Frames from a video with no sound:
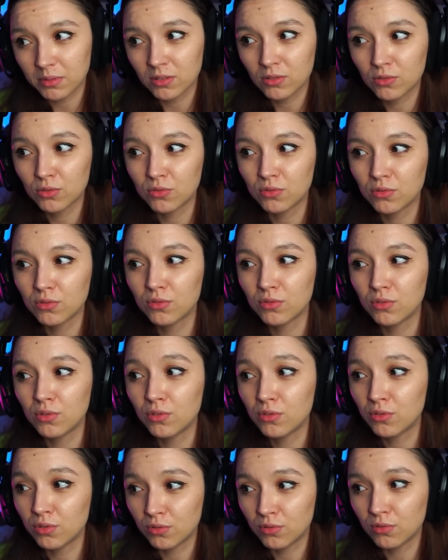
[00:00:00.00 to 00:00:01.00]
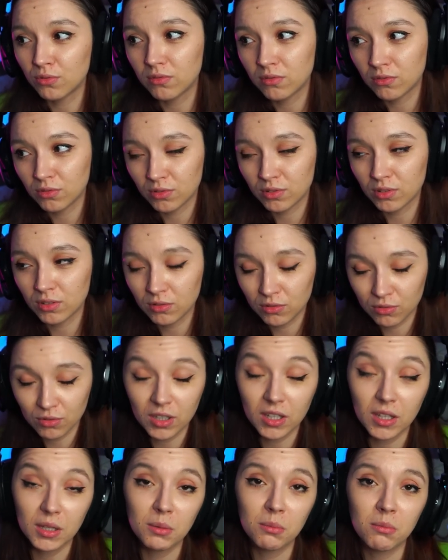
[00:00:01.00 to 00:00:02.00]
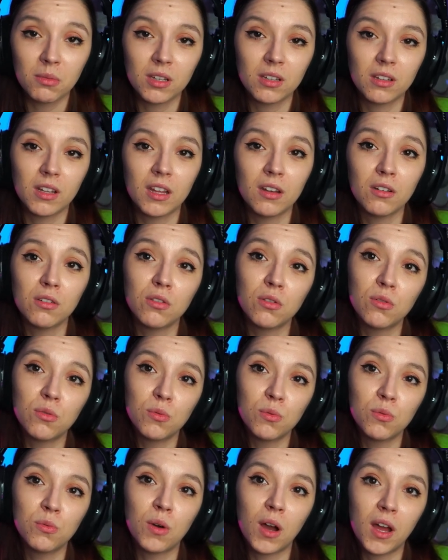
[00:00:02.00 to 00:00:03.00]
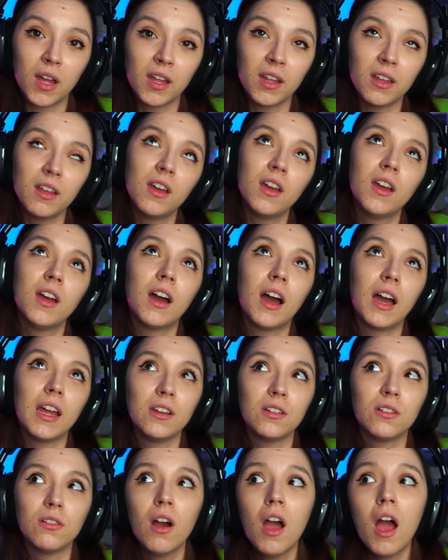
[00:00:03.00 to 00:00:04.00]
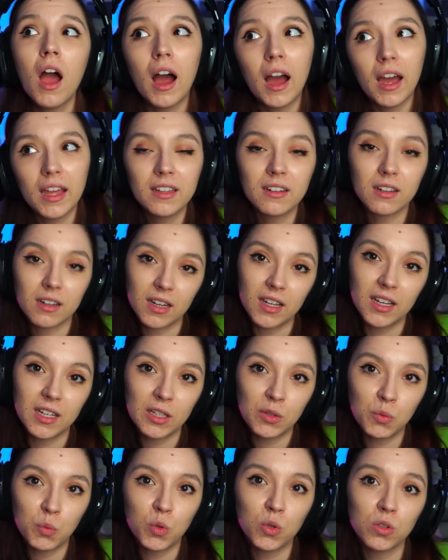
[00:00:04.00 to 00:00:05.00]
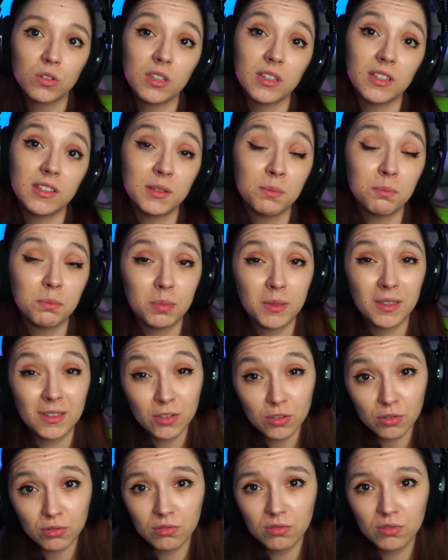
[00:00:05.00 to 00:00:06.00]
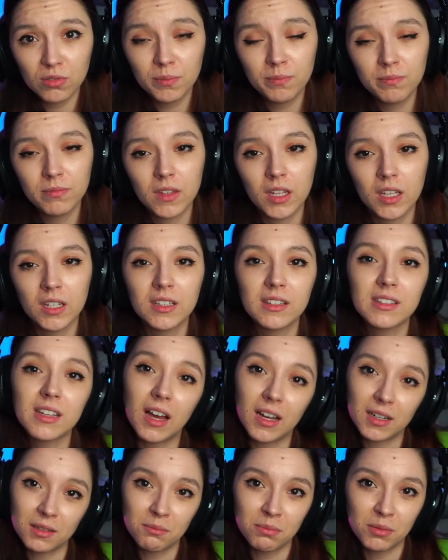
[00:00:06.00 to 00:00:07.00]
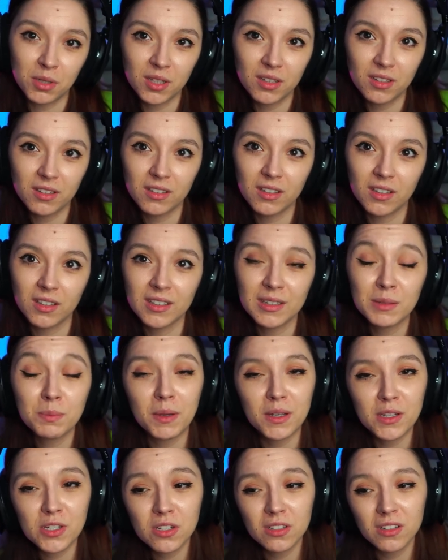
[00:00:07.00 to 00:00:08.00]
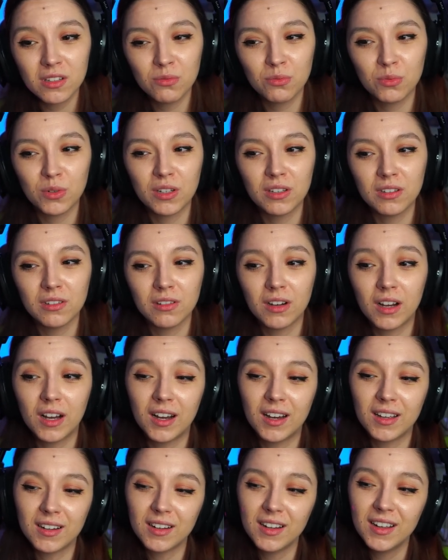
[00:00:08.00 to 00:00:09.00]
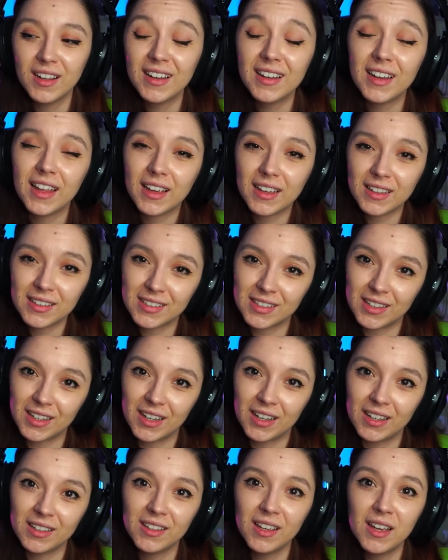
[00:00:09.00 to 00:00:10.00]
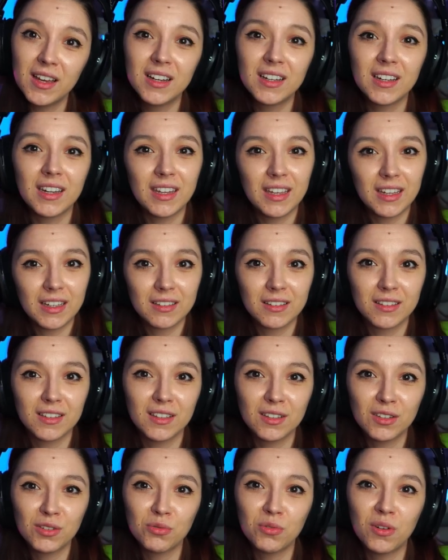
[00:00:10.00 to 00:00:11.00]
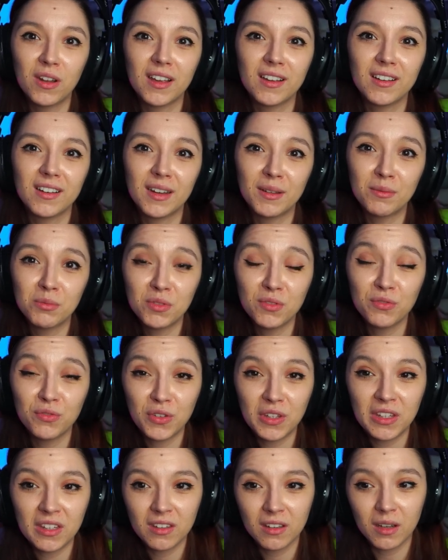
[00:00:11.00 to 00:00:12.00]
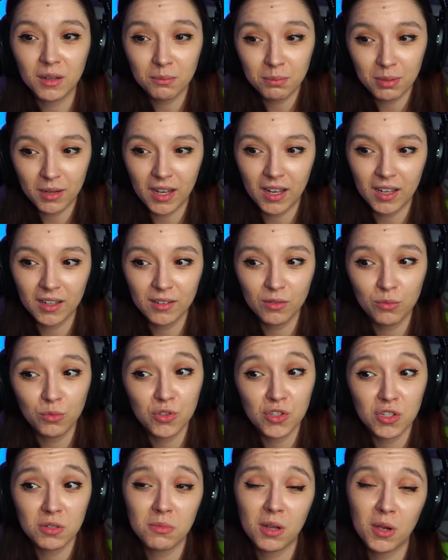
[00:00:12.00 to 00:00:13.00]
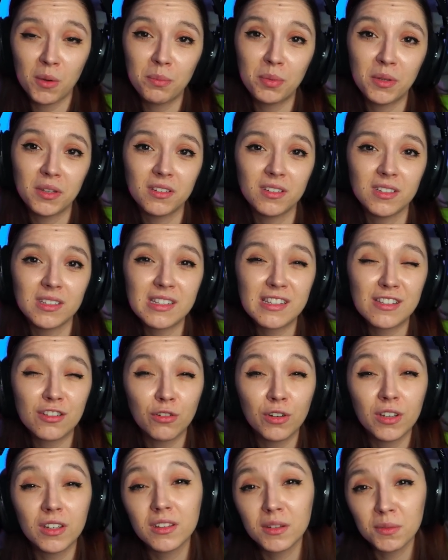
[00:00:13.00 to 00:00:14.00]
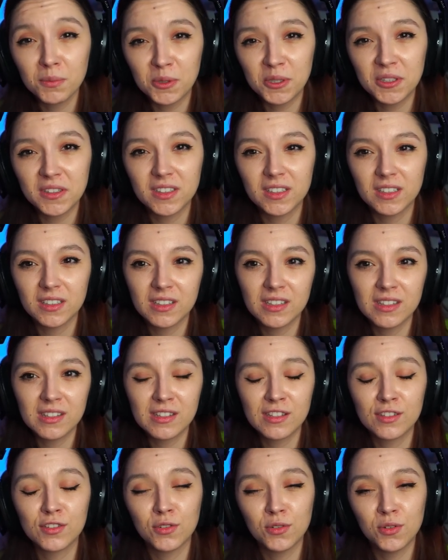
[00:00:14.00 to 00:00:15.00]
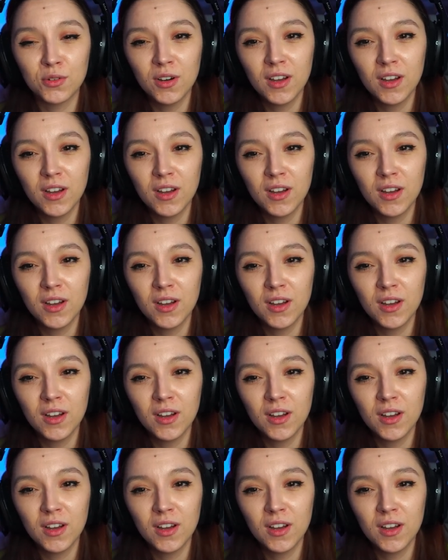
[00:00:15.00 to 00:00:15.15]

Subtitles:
to him, and I know I read what he's been through, and it's heartbreaking, especially when you are, like I said, reacting to like an MTV Unplugged, which in my opinion is so intimate and it's so